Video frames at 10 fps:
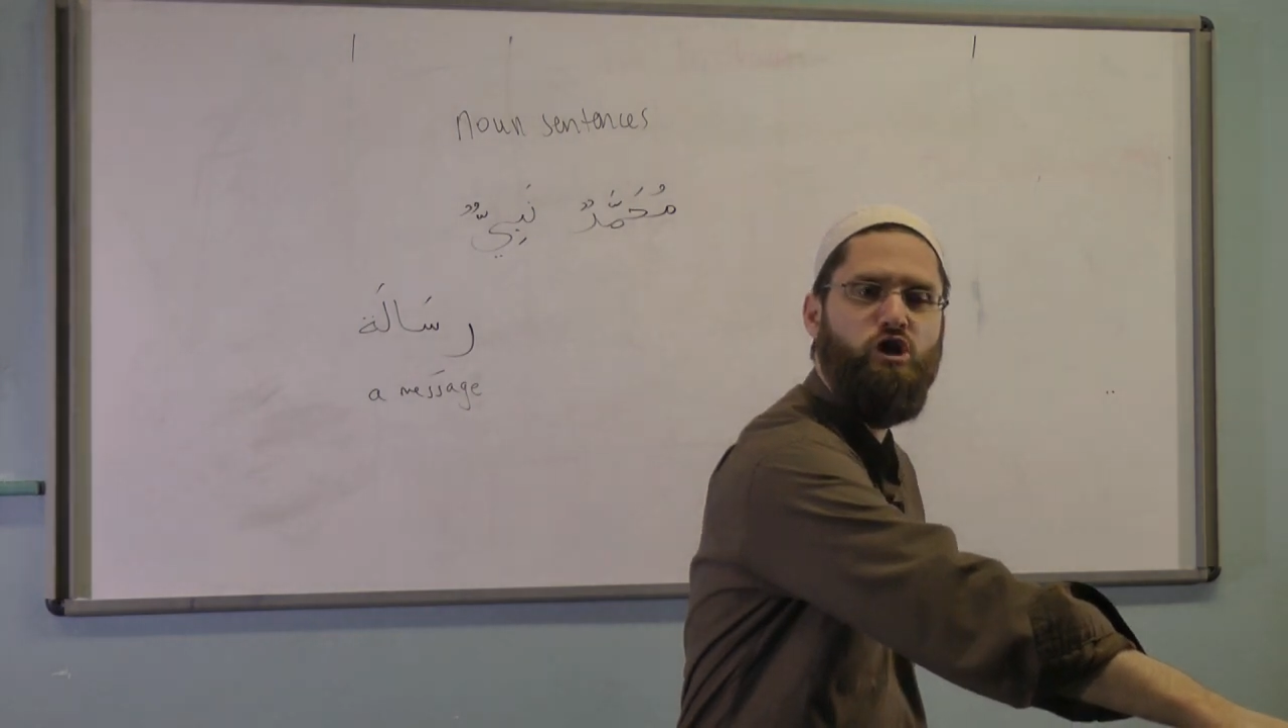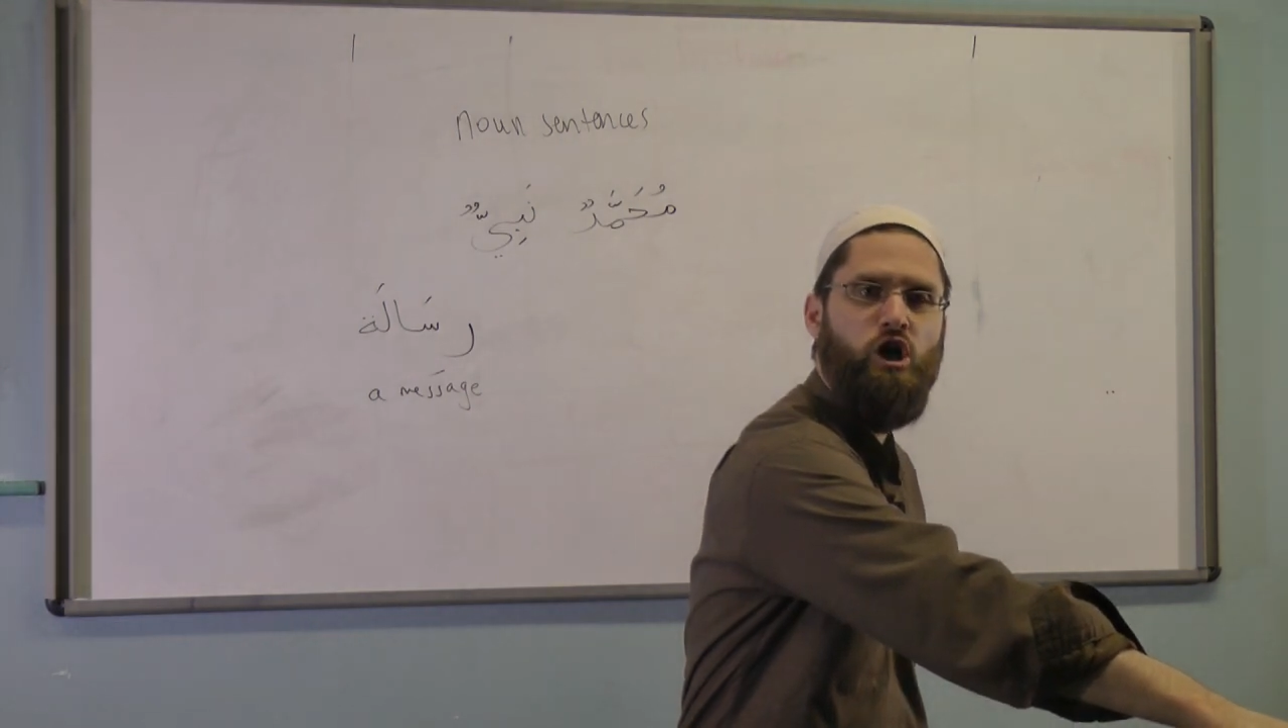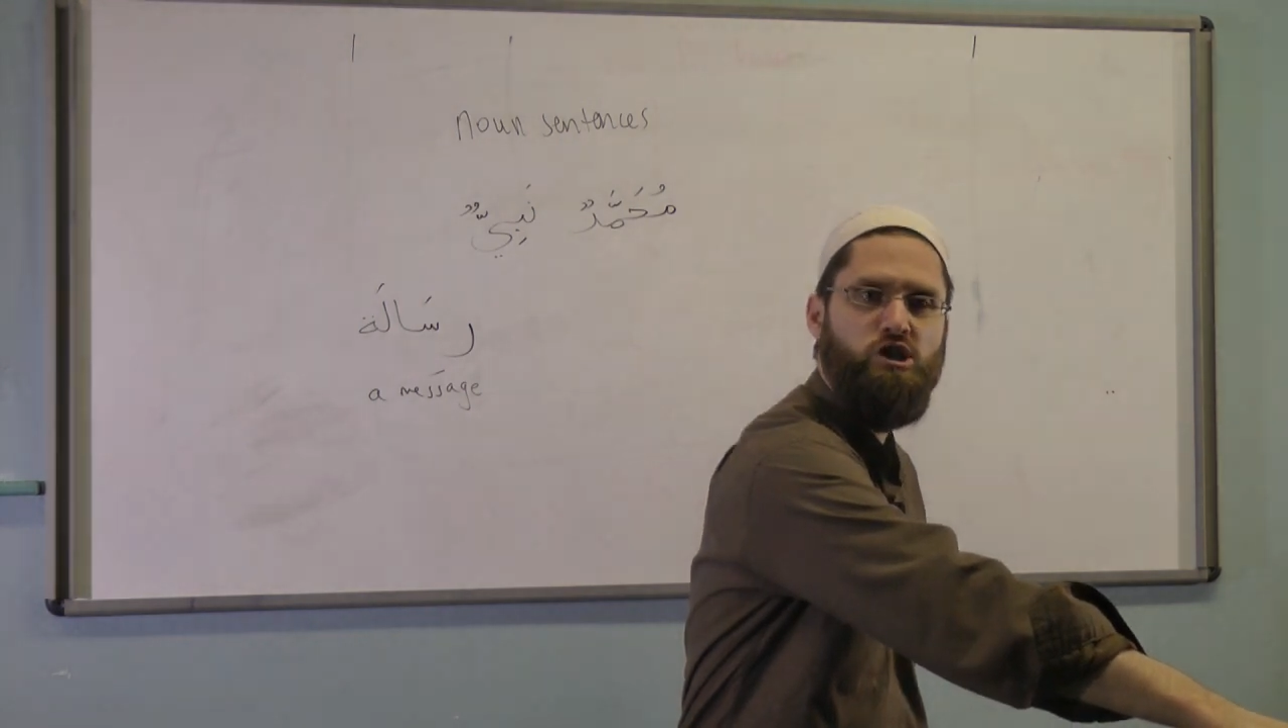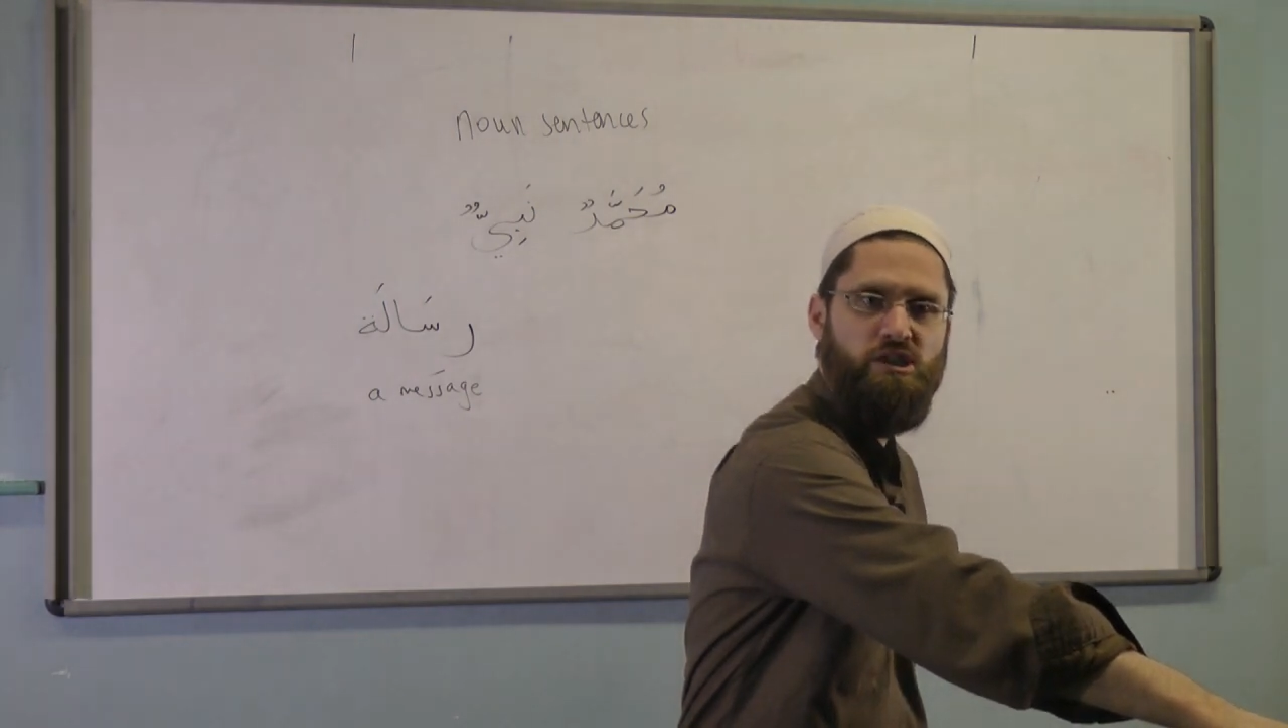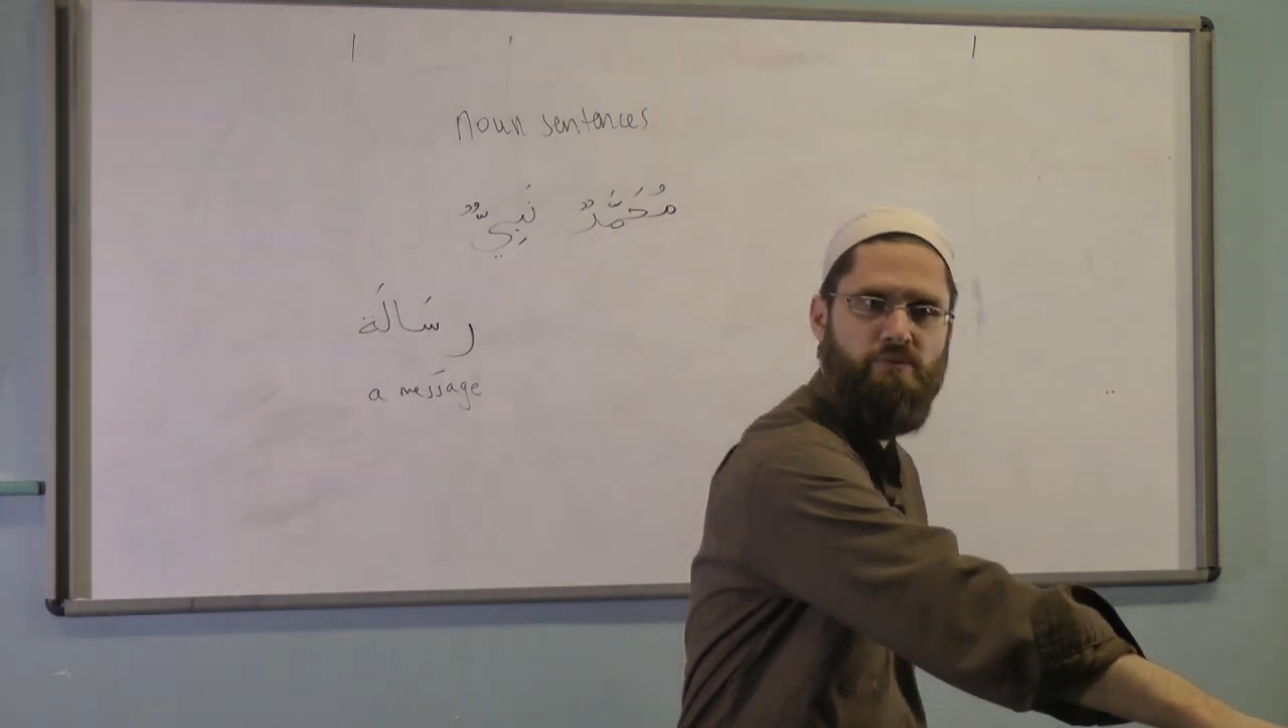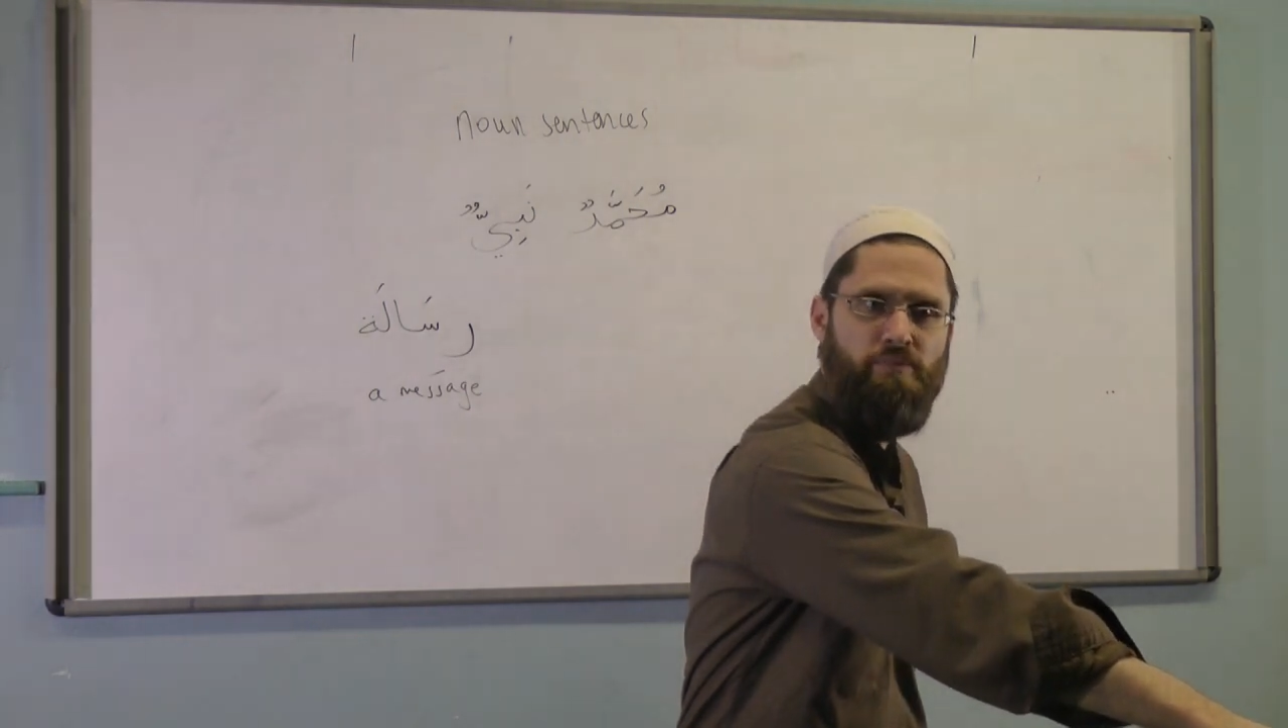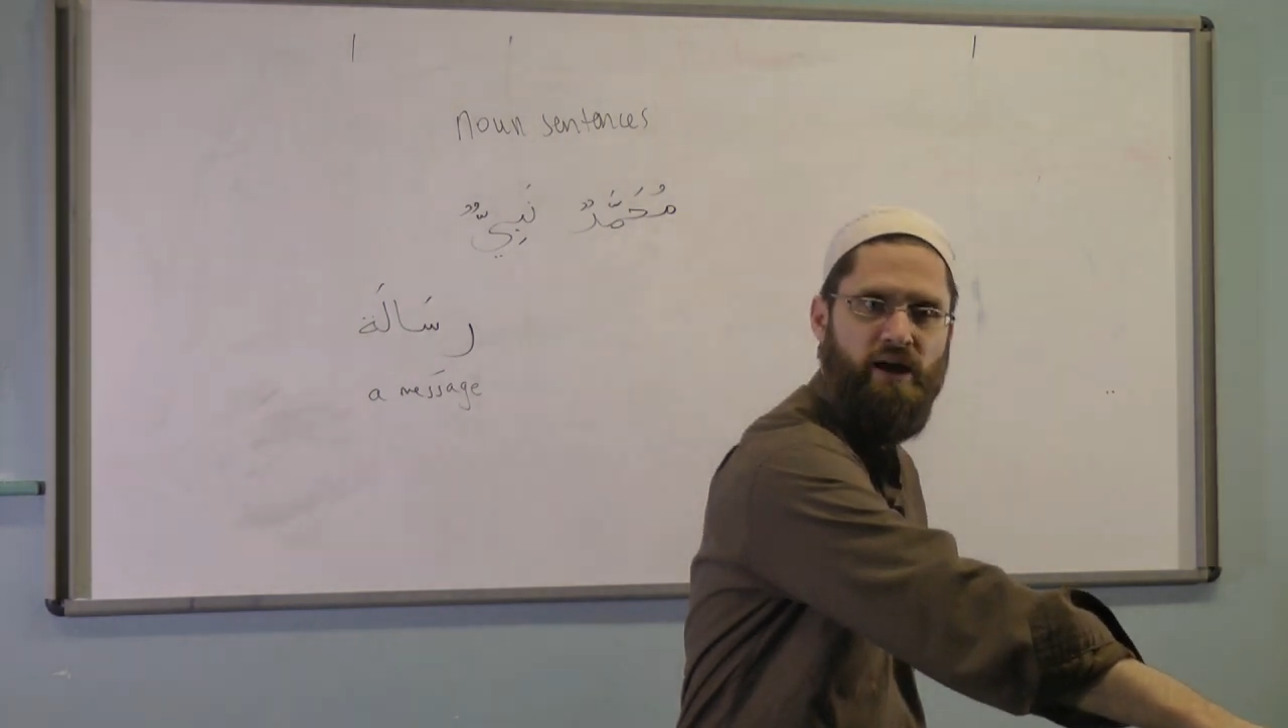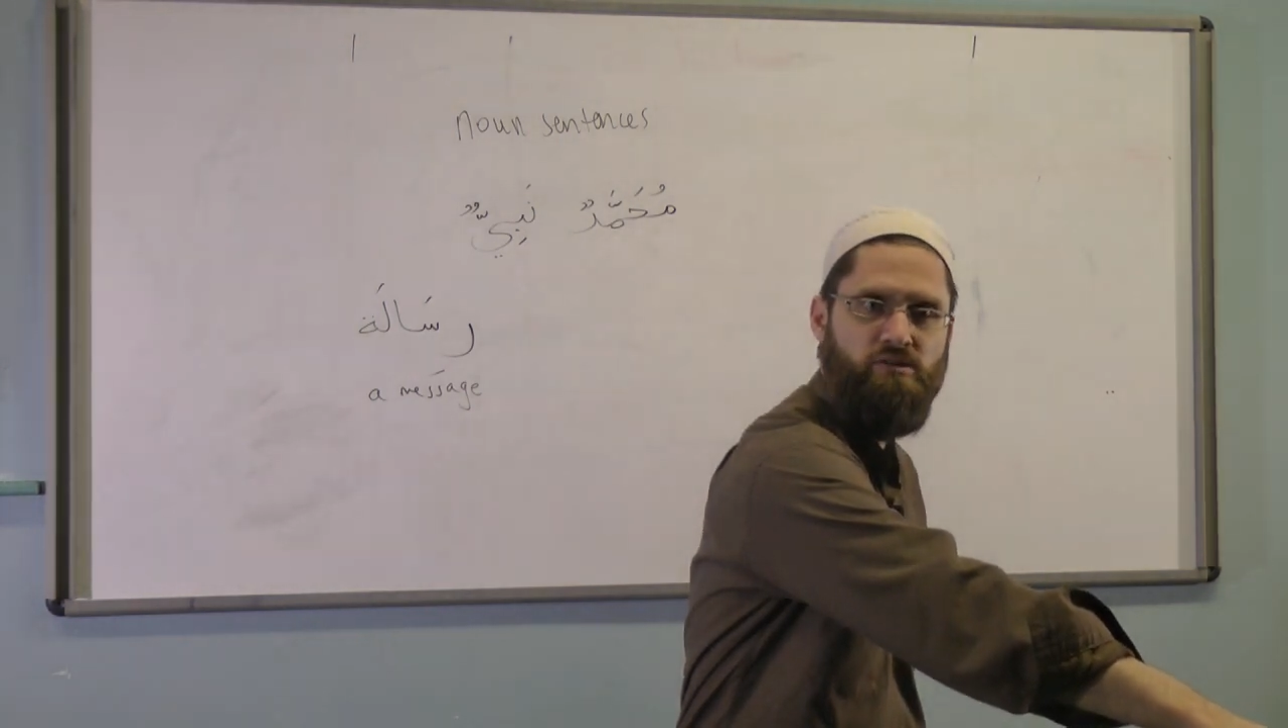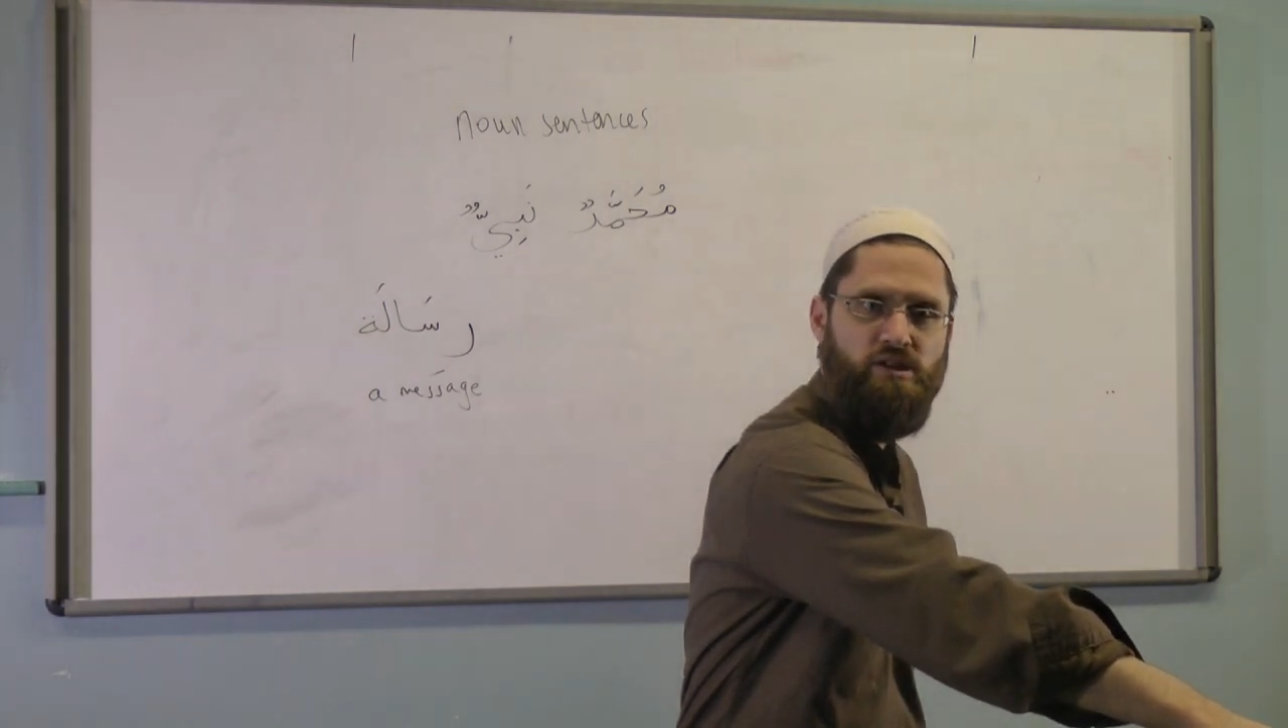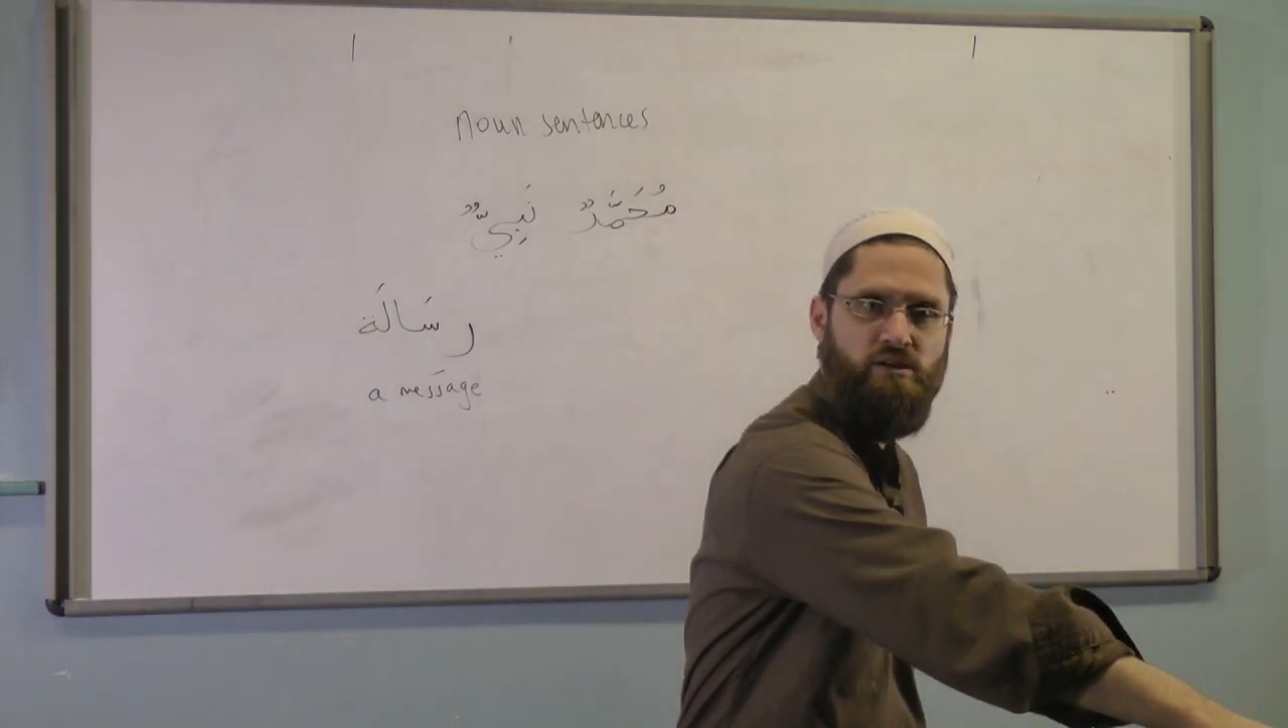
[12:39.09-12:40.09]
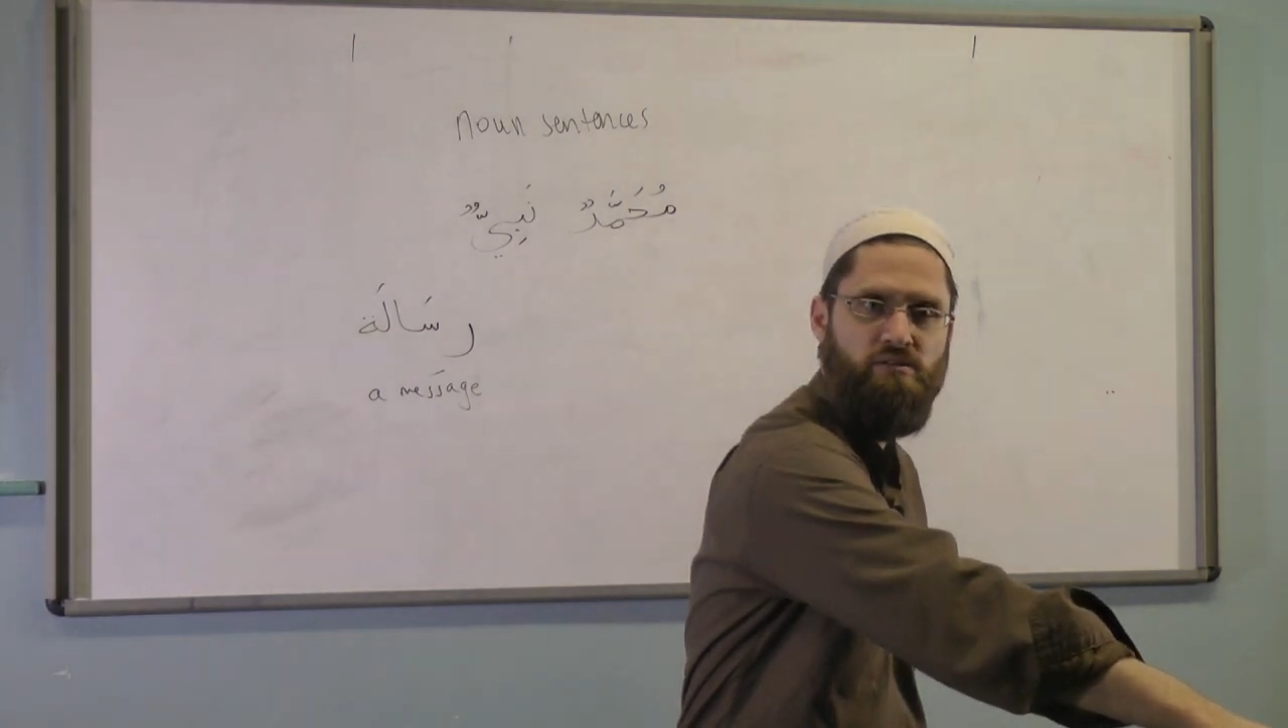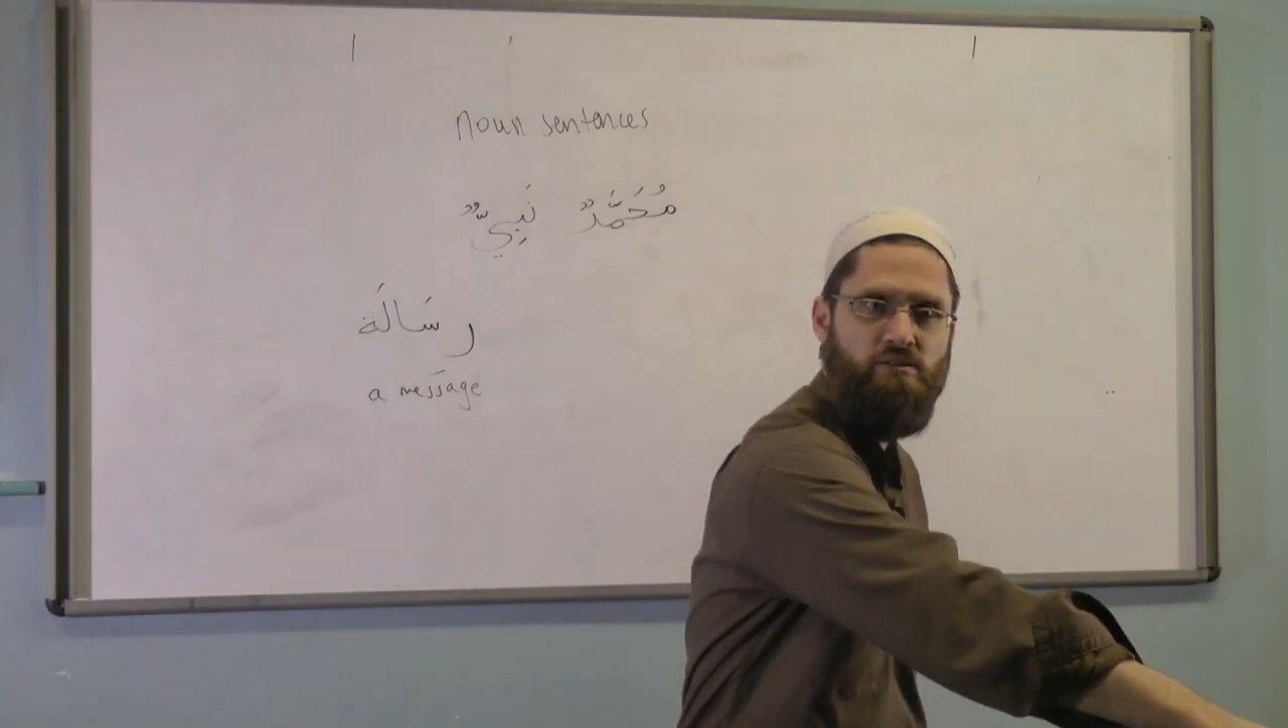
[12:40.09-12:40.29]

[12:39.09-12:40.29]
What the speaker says: gossip about it,